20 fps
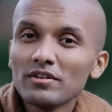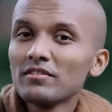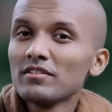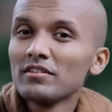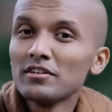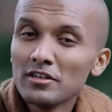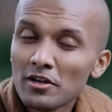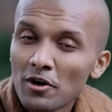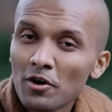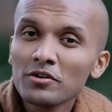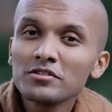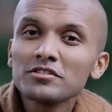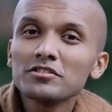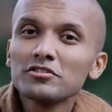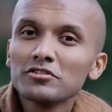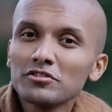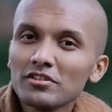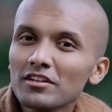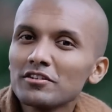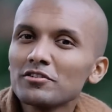knows
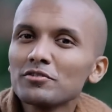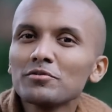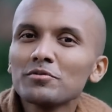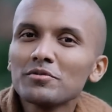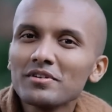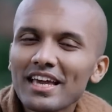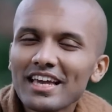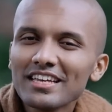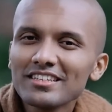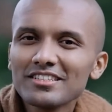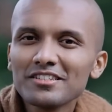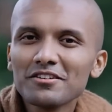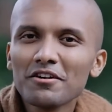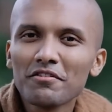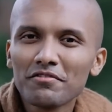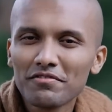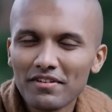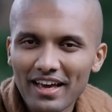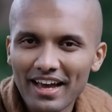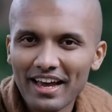the true nature
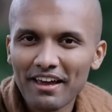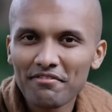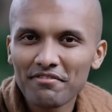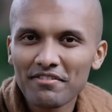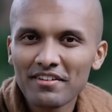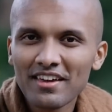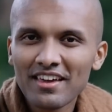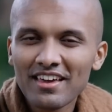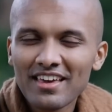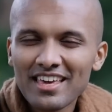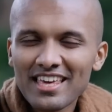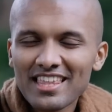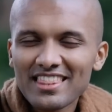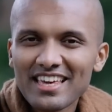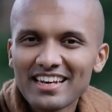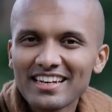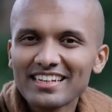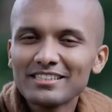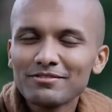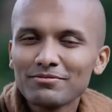of life,
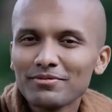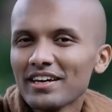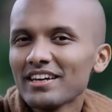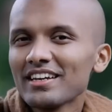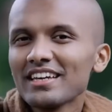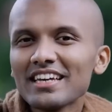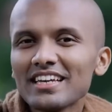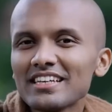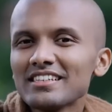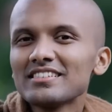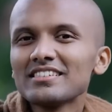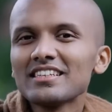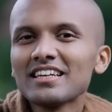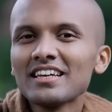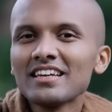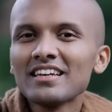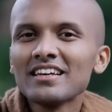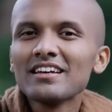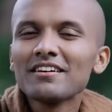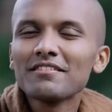then it's very
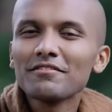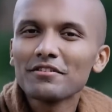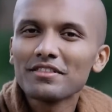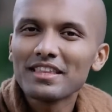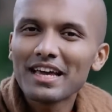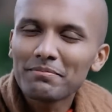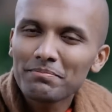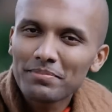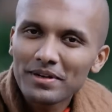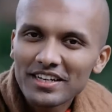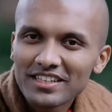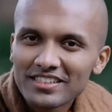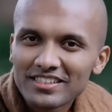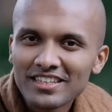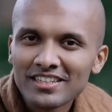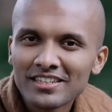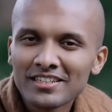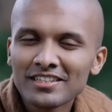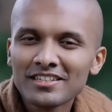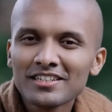easy for that
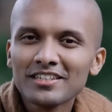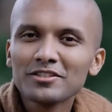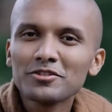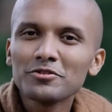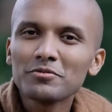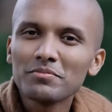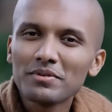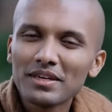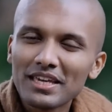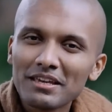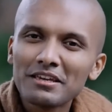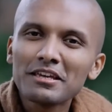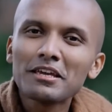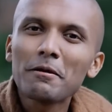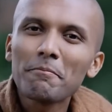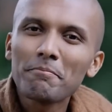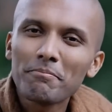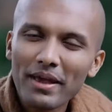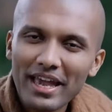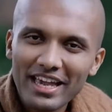person to be
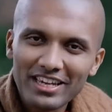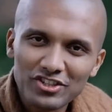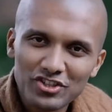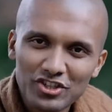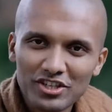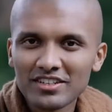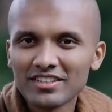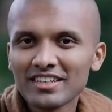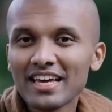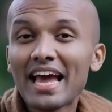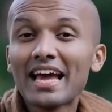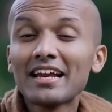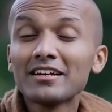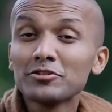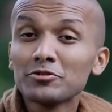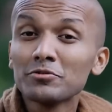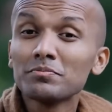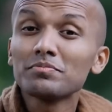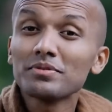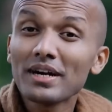patient
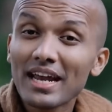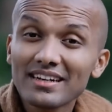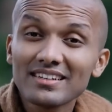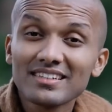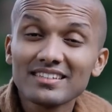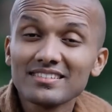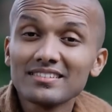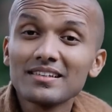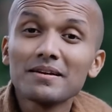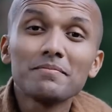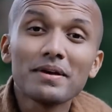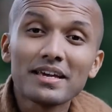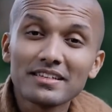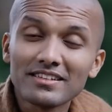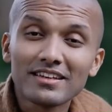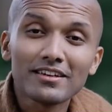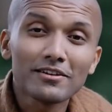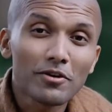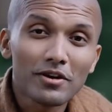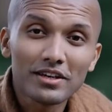and to practice the
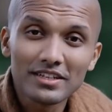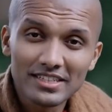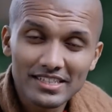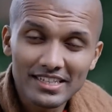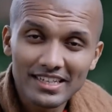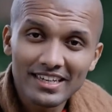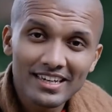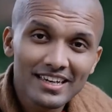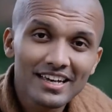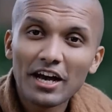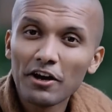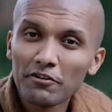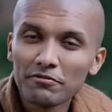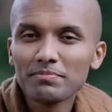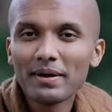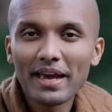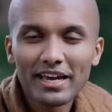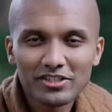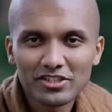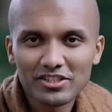amazing quality of
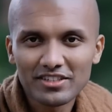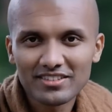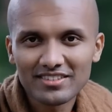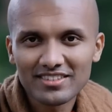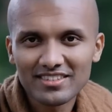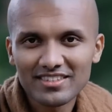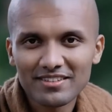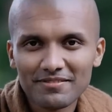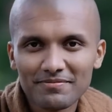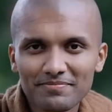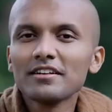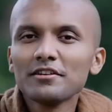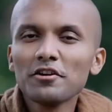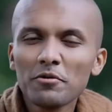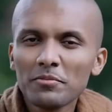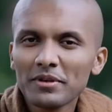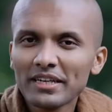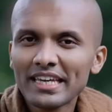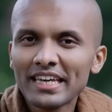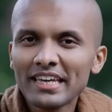patience.
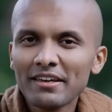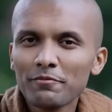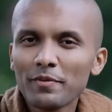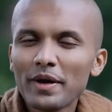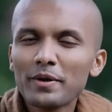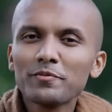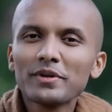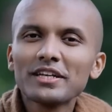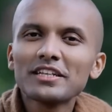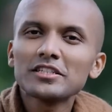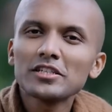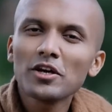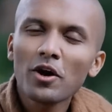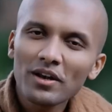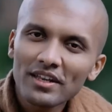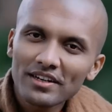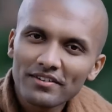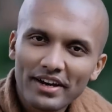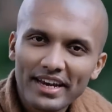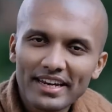Normally, when we
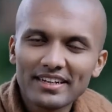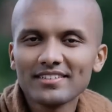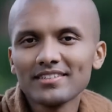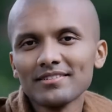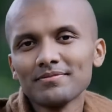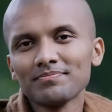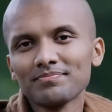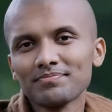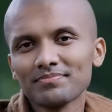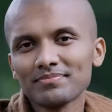tolerate